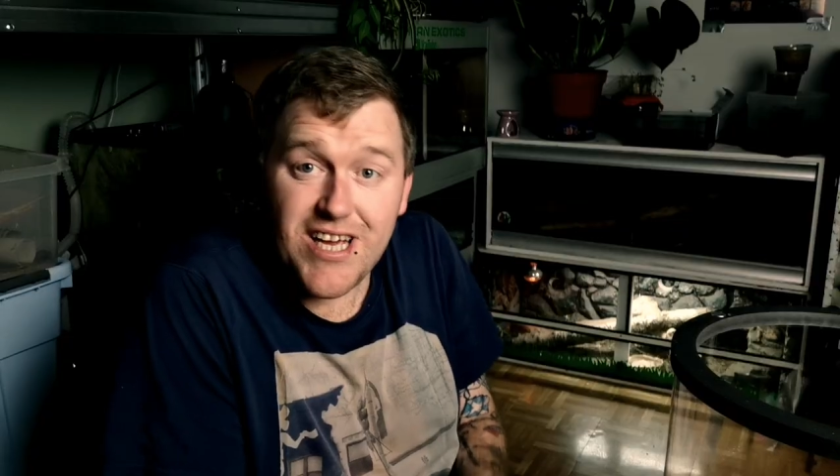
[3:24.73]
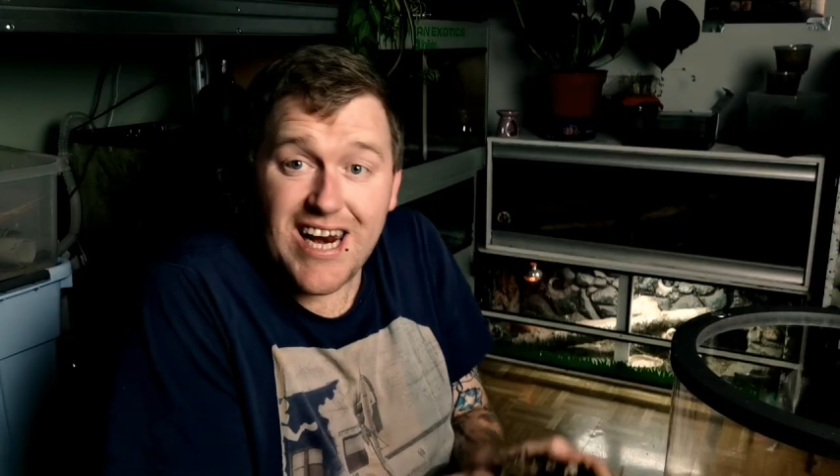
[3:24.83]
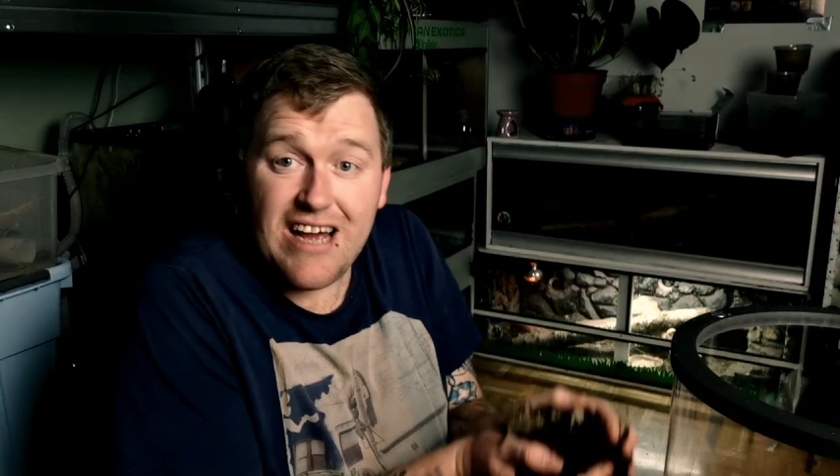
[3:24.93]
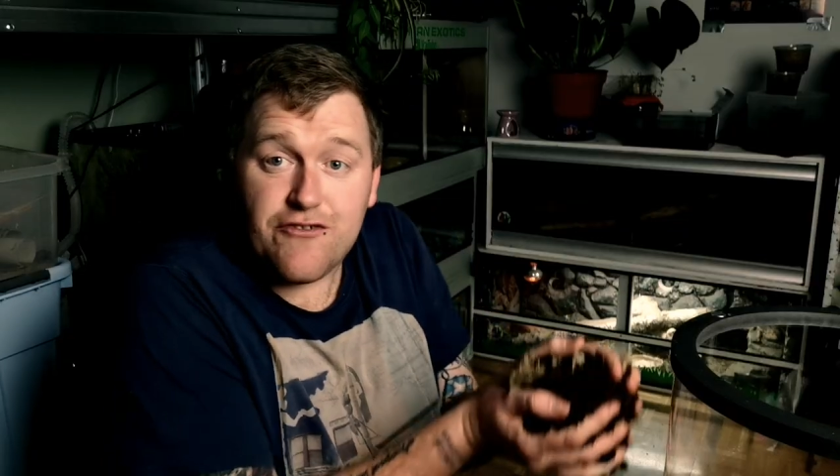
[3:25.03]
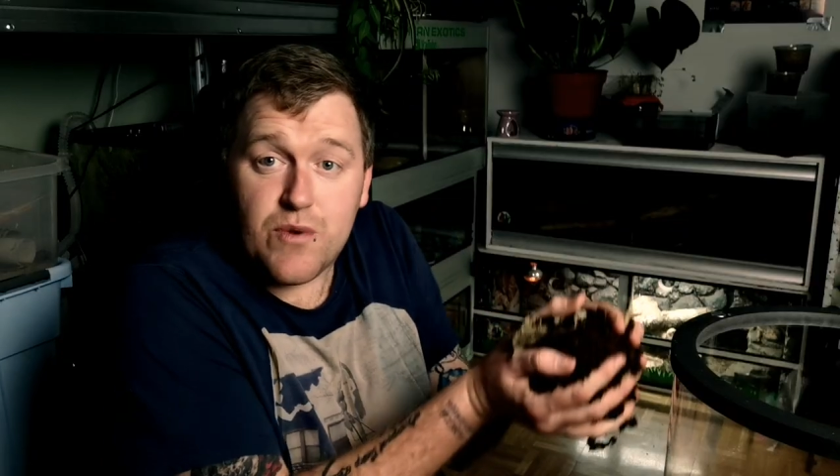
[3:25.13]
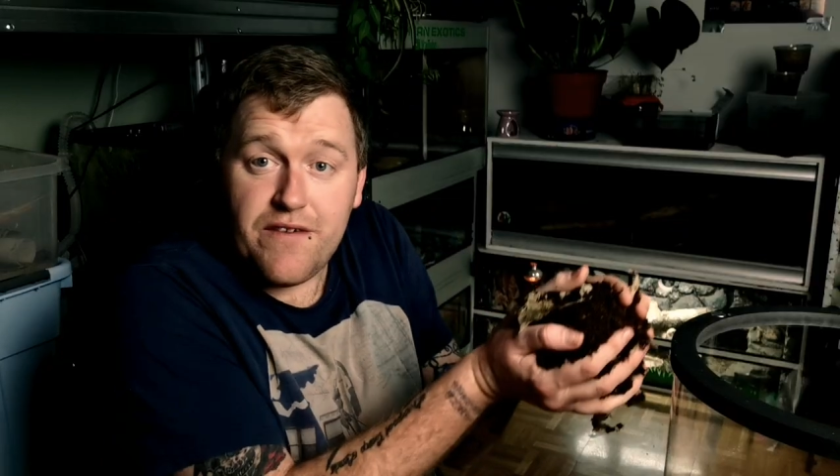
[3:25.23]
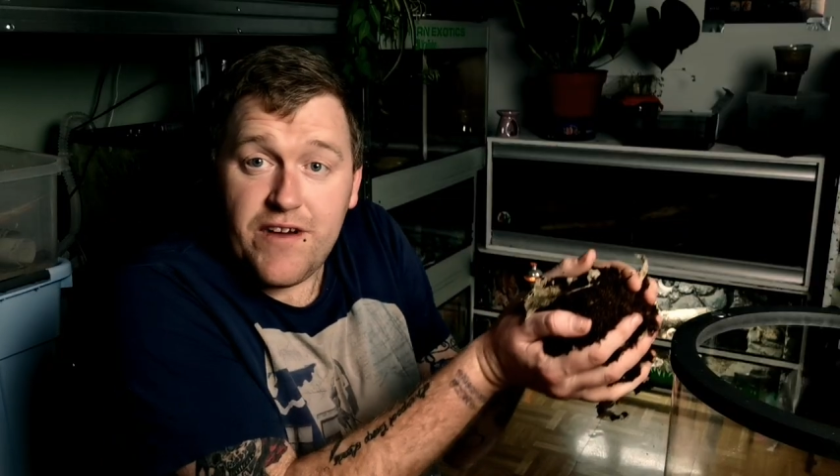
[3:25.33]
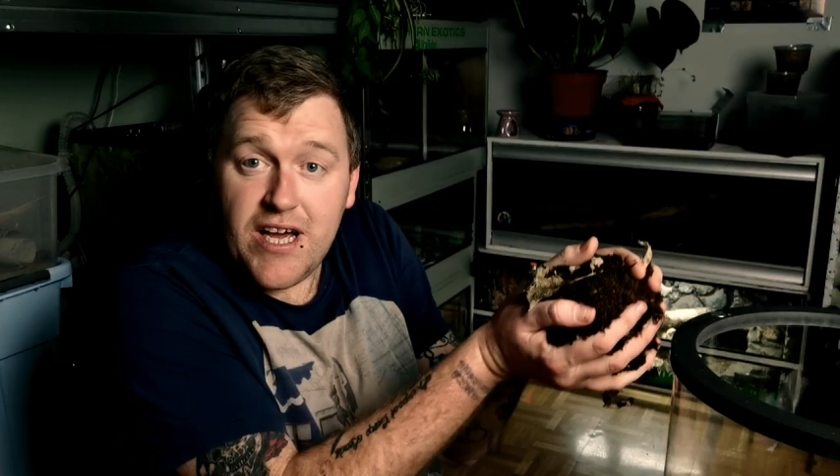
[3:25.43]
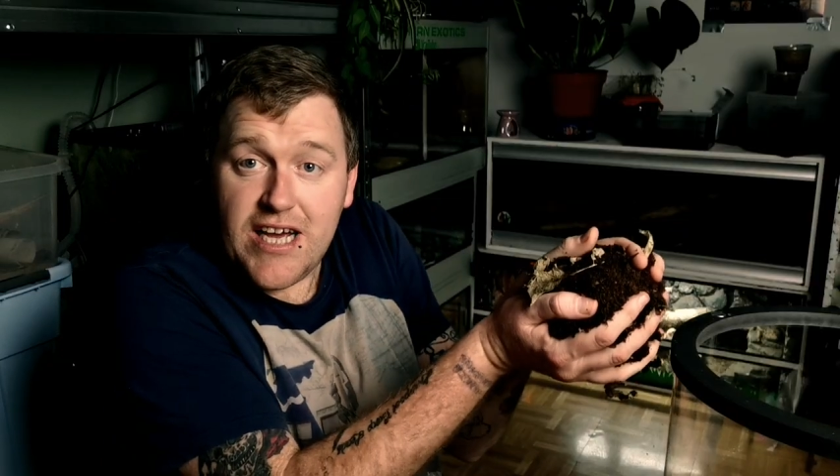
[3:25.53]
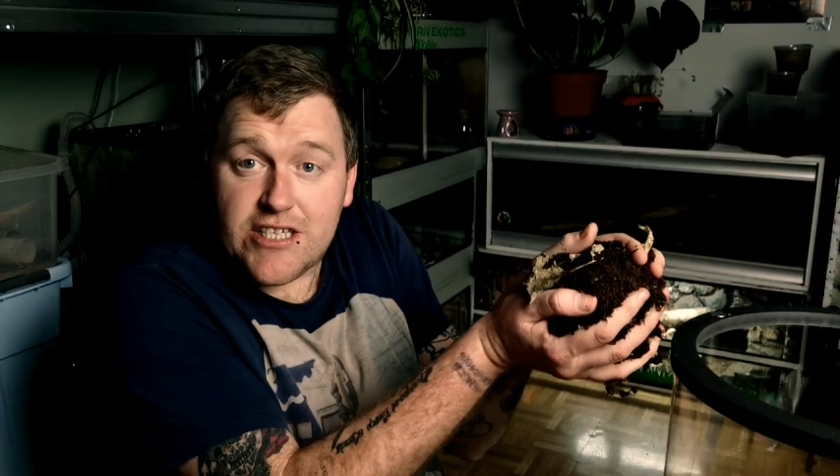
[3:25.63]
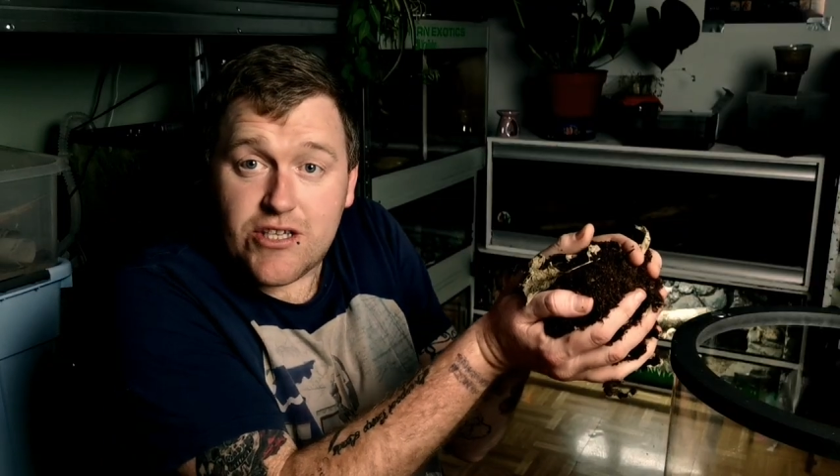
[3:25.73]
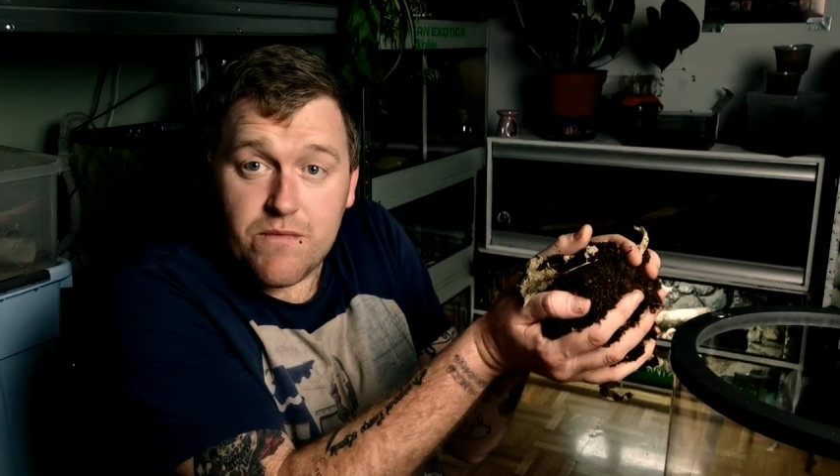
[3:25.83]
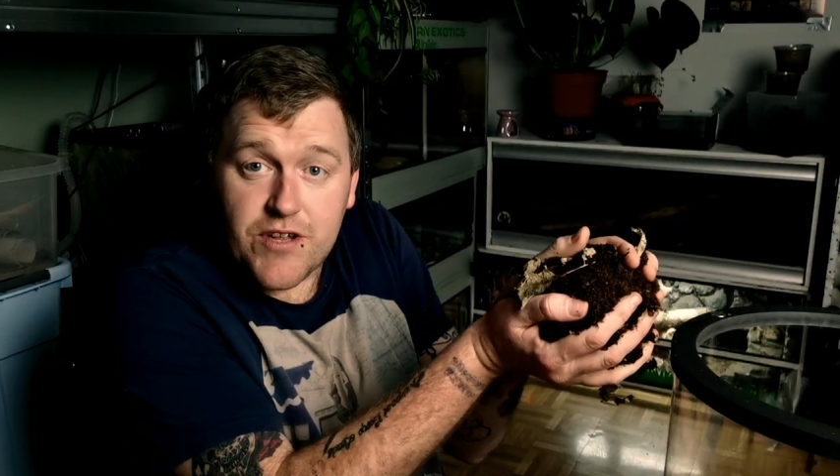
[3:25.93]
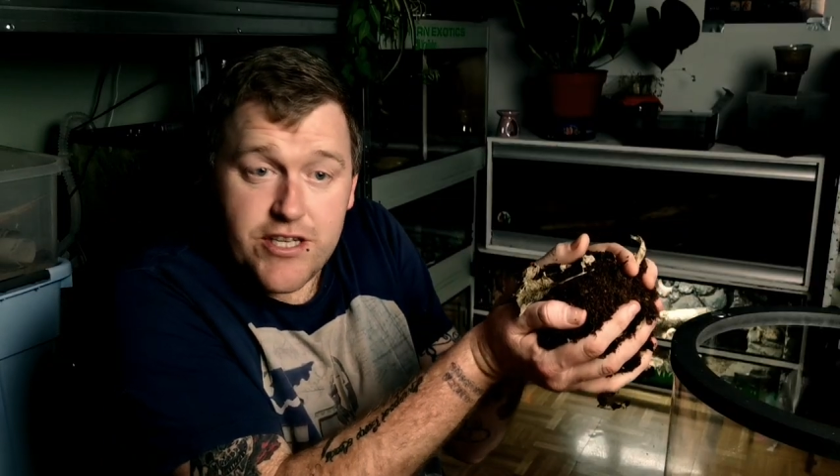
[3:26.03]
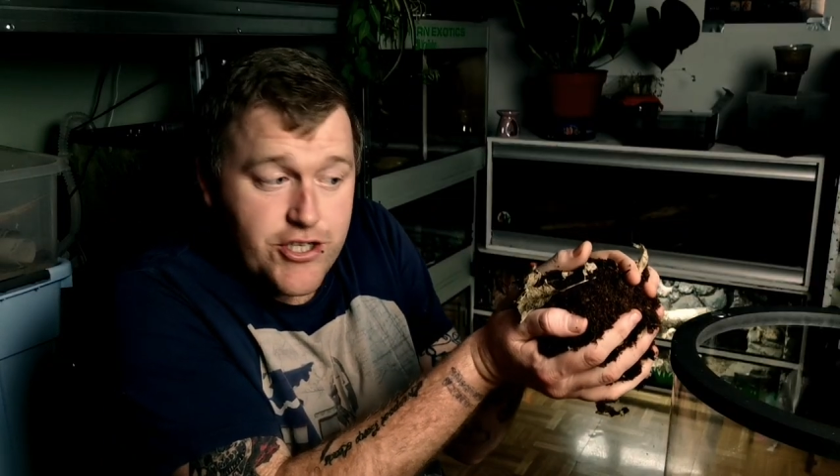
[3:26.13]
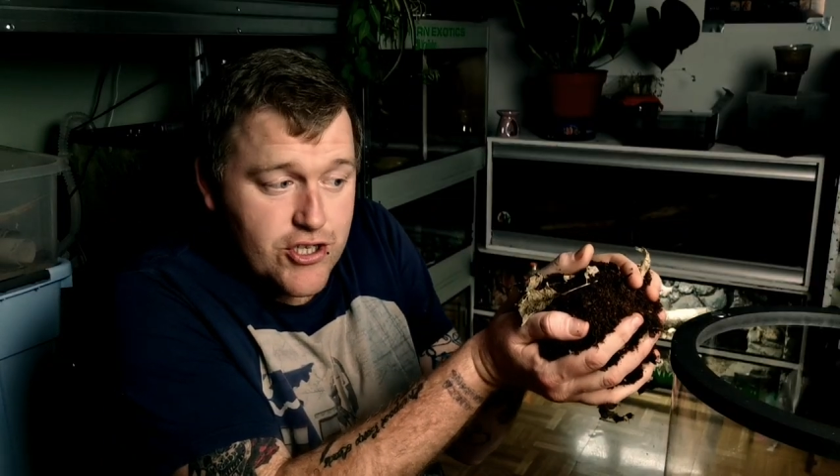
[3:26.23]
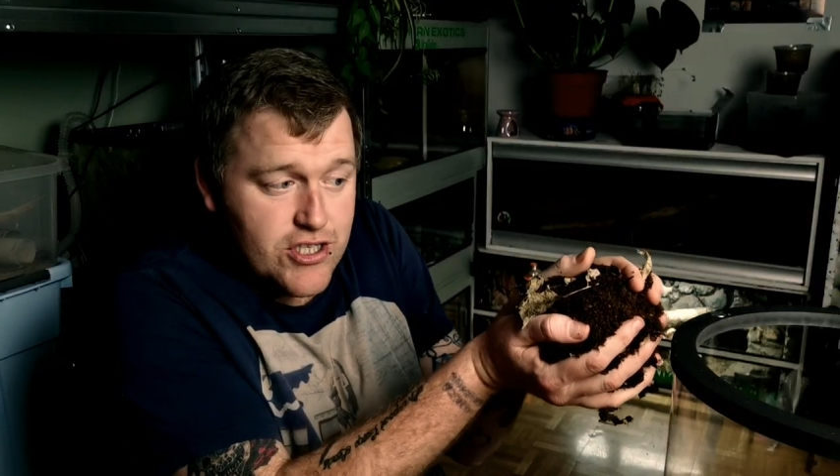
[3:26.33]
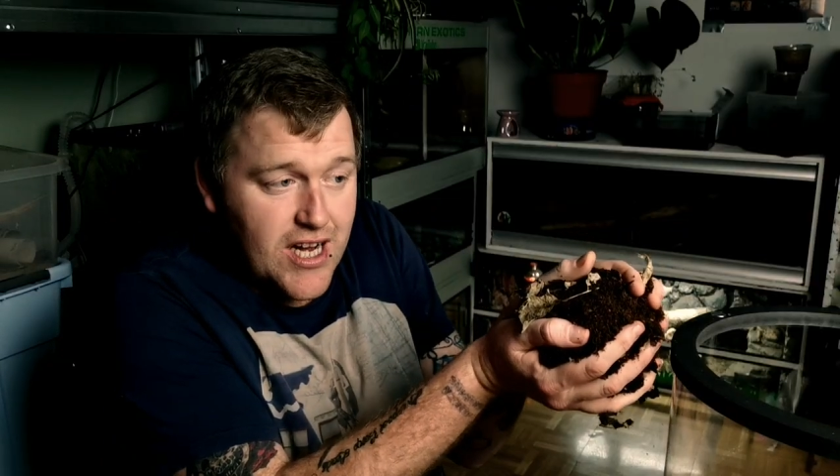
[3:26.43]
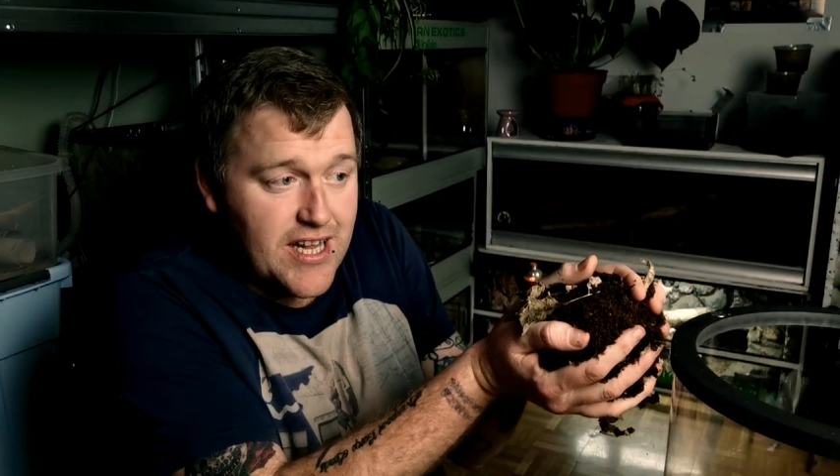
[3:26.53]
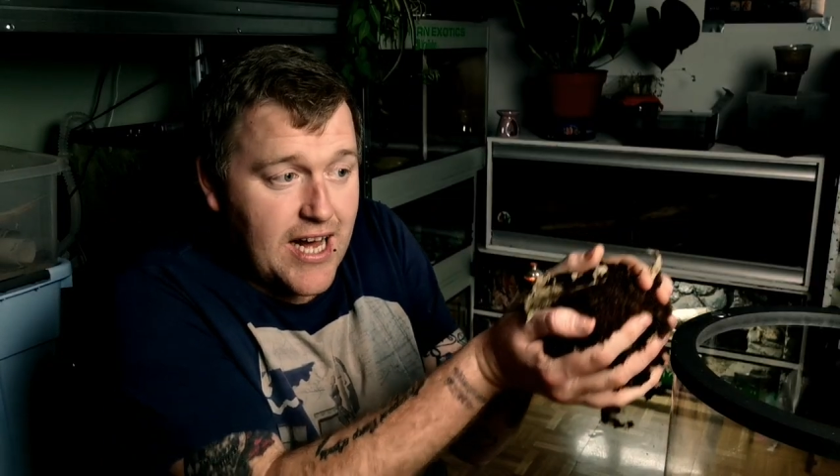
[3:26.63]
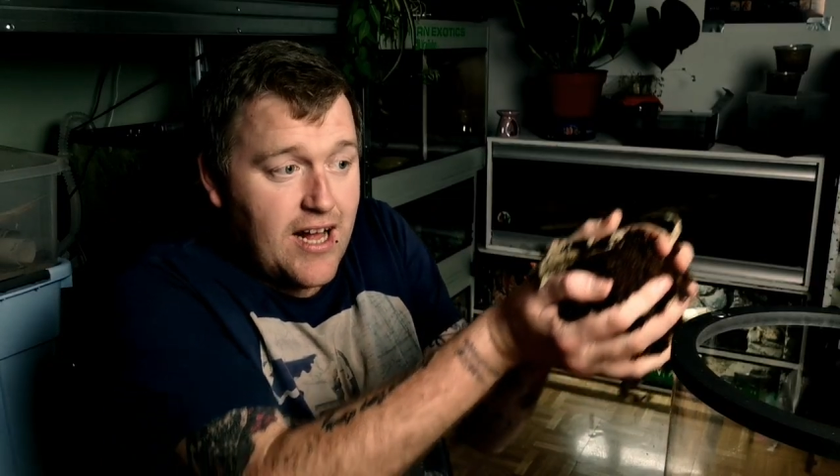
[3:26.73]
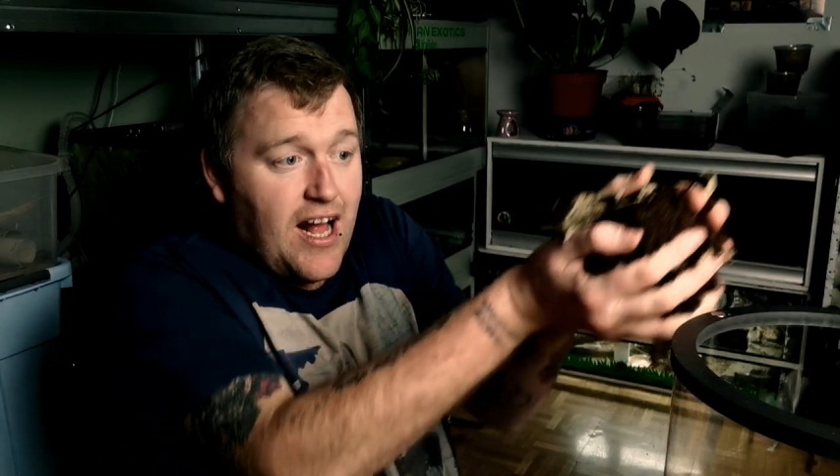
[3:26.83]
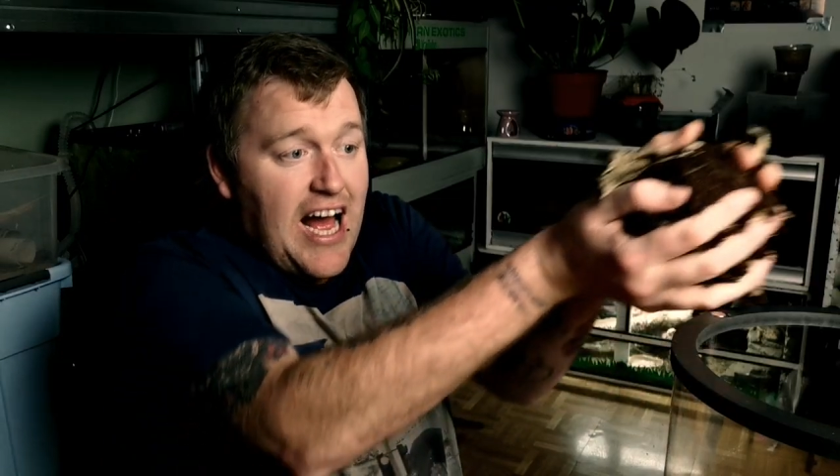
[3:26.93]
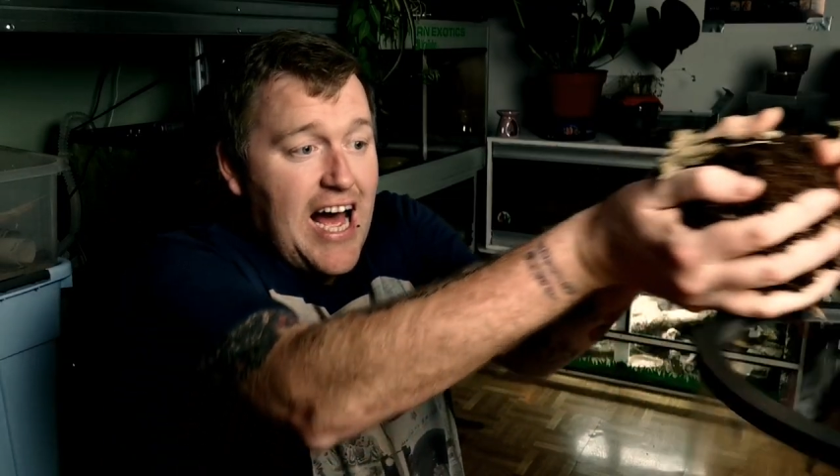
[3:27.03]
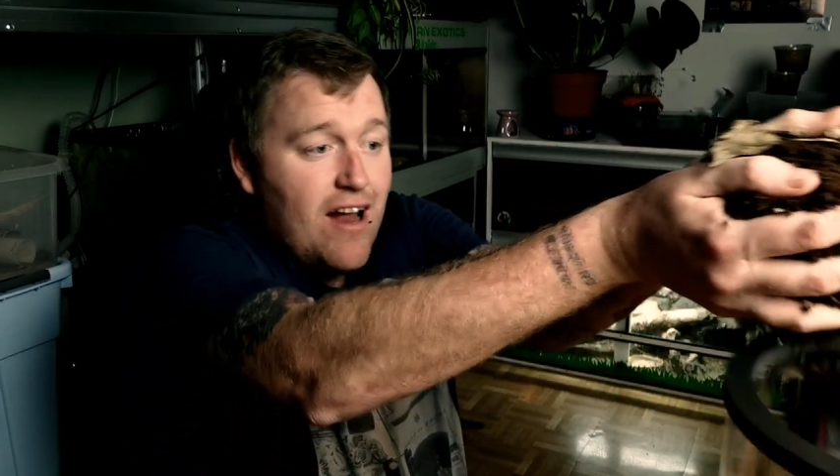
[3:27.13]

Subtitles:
What you're left with is something just like that.